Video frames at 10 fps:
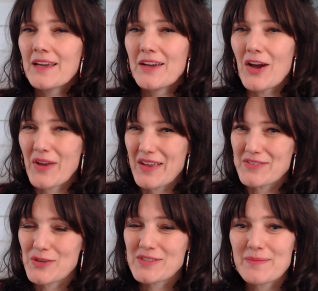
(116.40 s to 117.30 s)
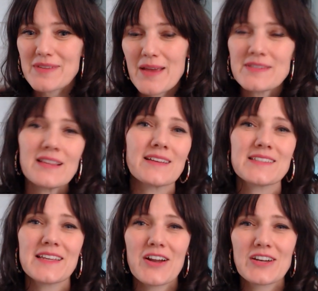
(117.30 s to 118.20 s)
Okay, so sometimes I like to
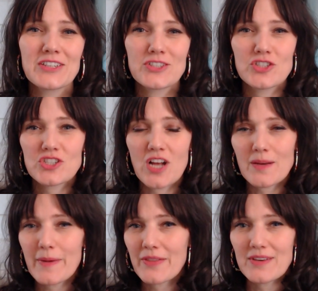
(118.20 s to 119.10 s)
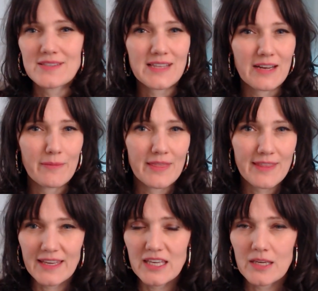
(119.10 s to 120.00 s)
get on here and just talk about things that I've been
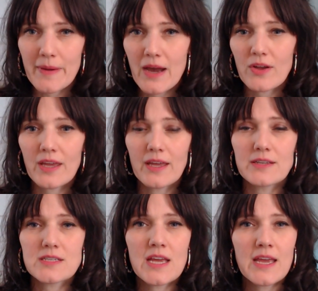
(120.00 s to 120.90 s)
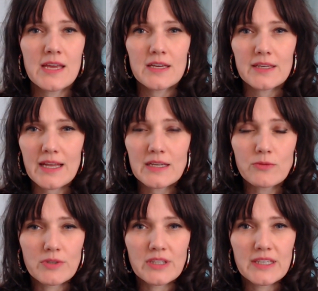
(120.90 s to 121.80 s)
thinking about and getting
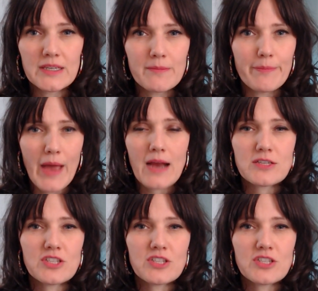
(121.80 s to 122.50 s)
really back to the